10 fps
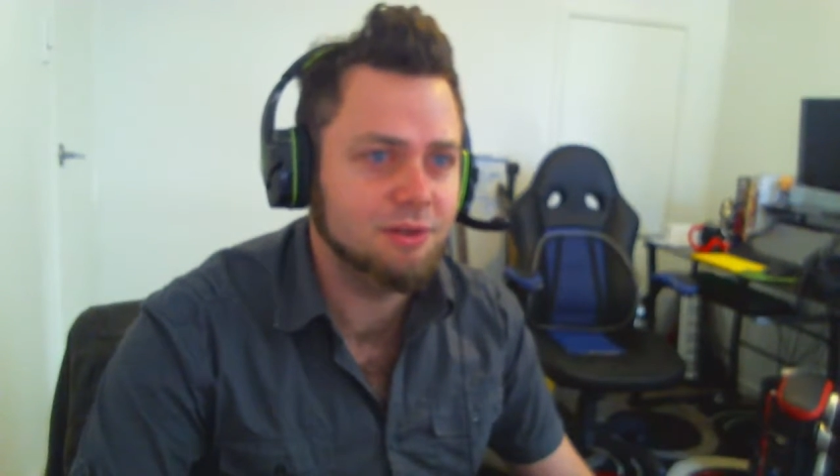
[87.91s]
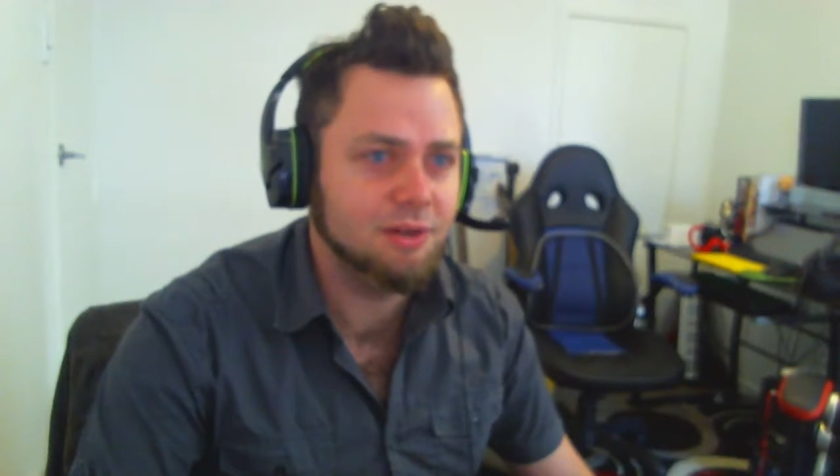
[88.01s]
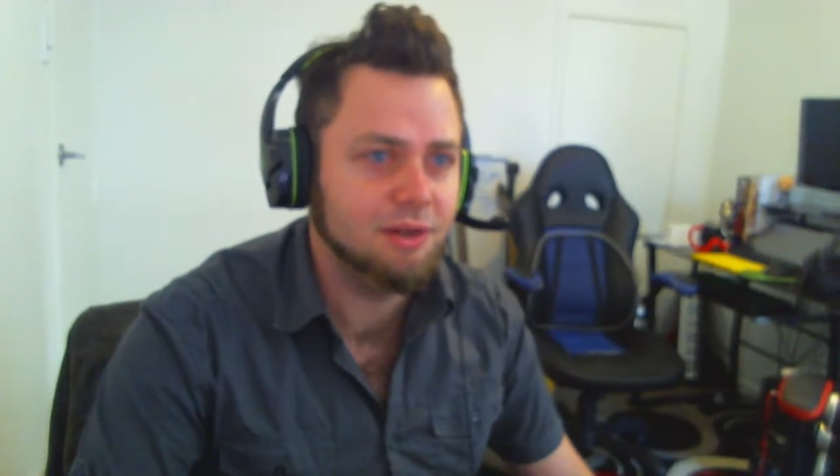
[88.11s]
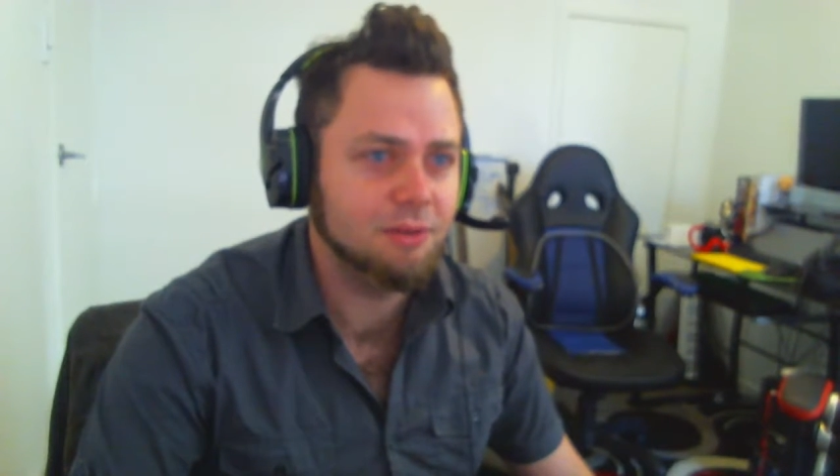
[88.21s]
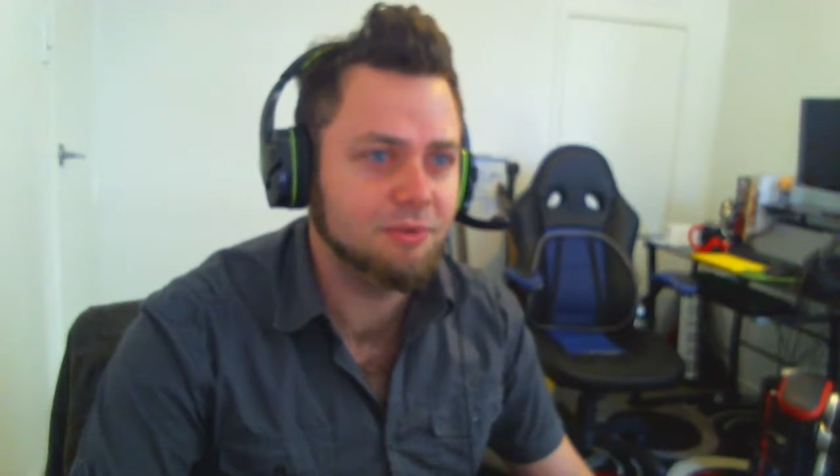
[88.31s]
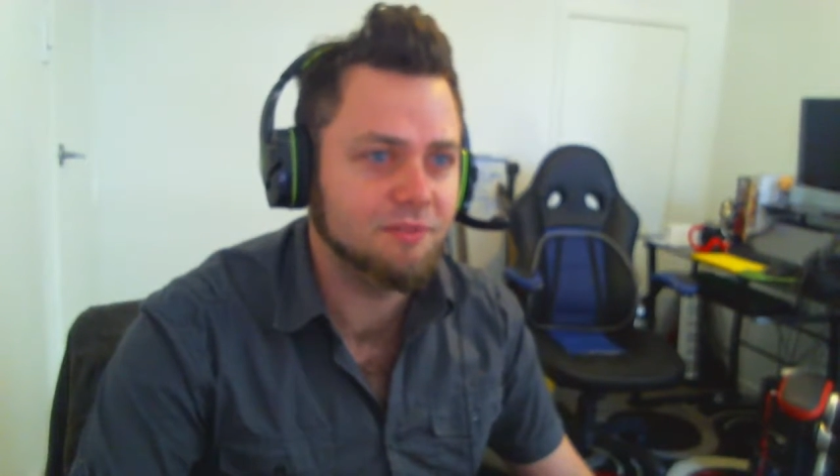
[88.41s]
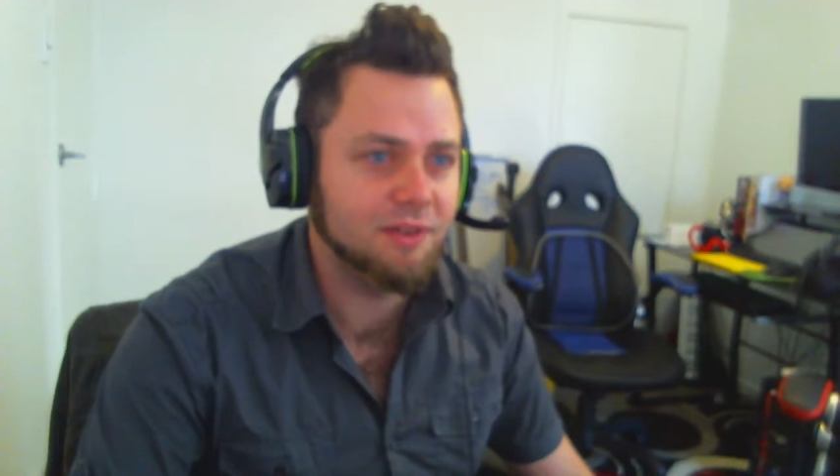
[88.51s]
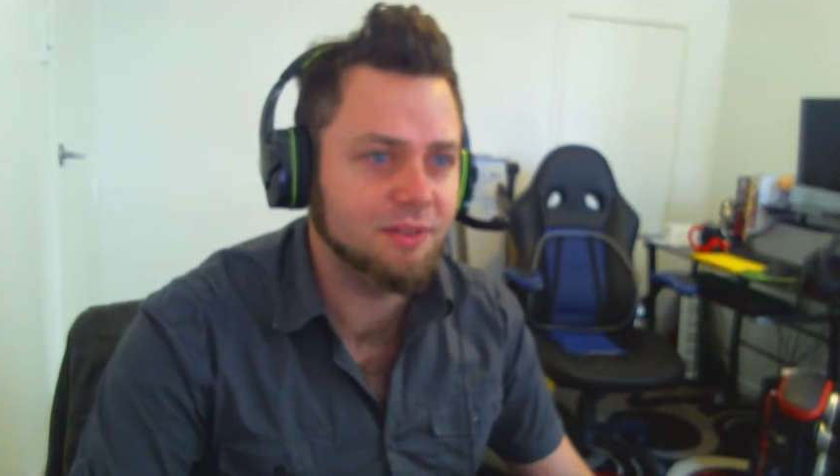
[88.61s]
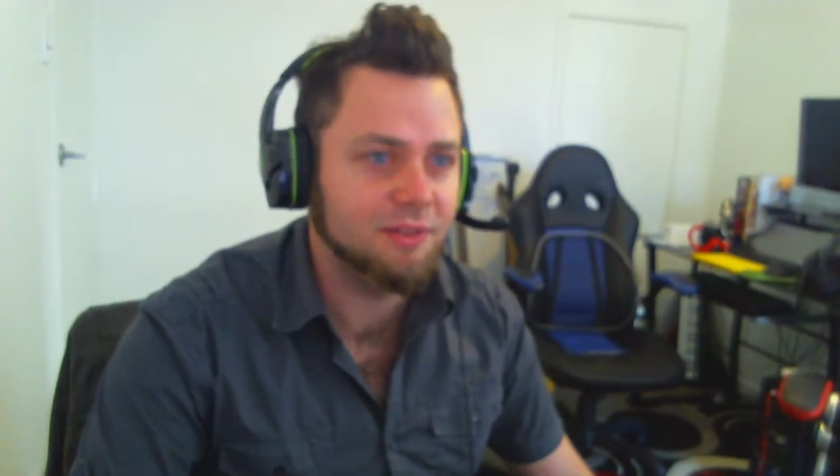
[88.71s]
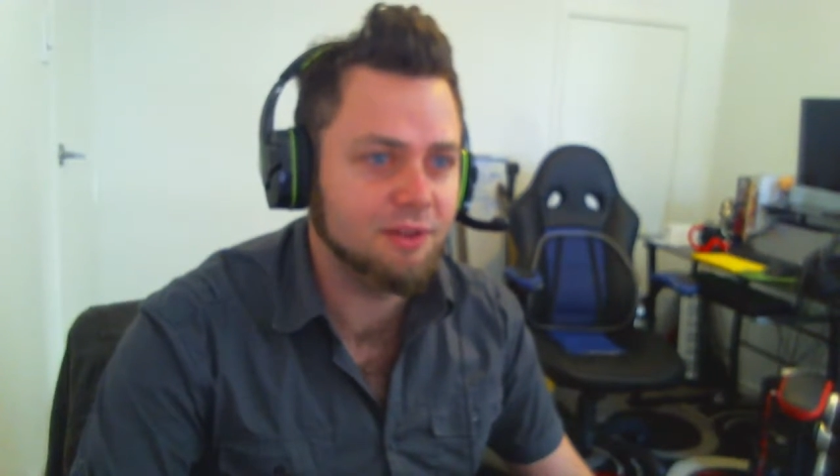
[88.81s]
a number of
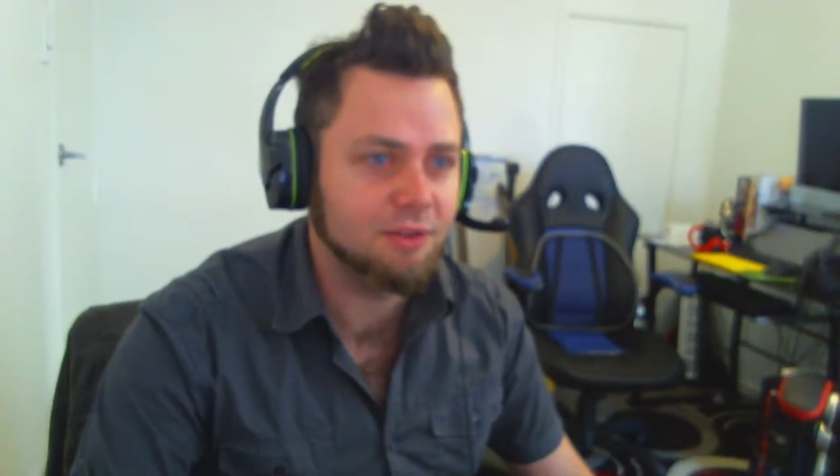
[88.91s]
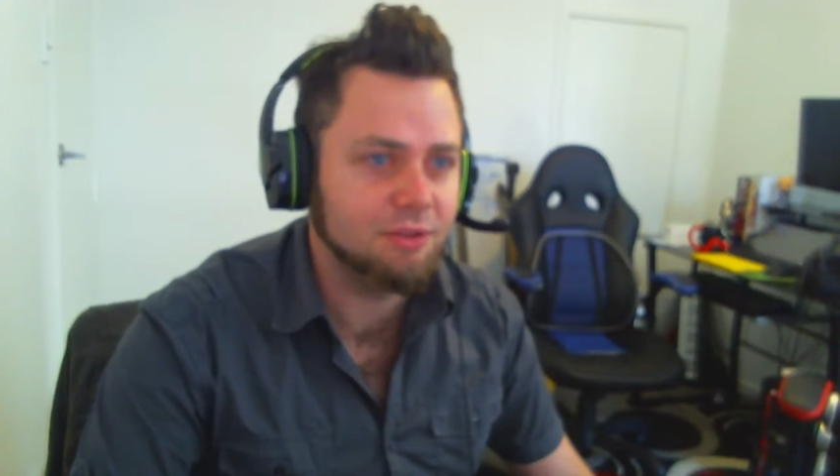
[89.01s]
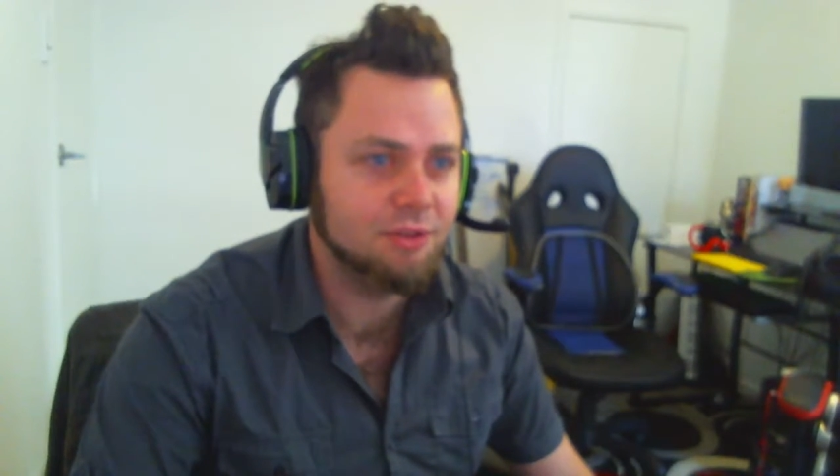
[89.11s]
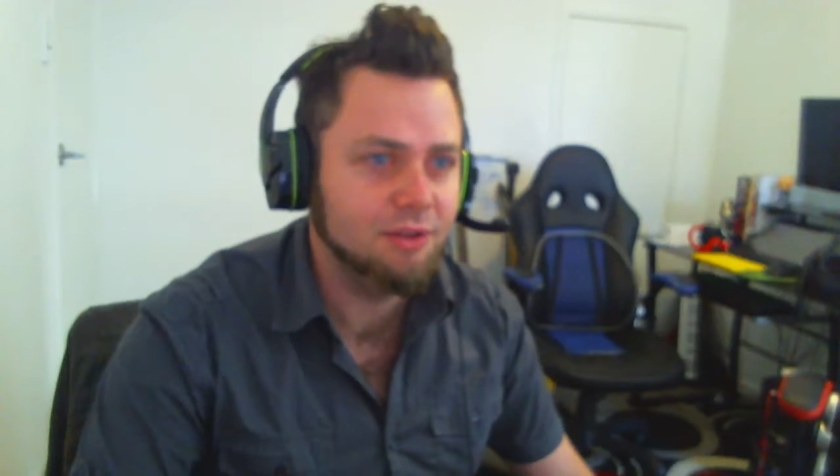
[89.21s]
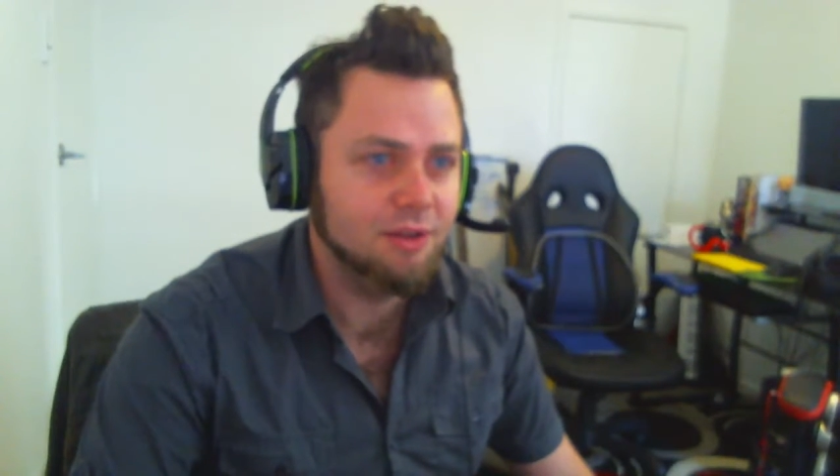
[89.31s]
other things.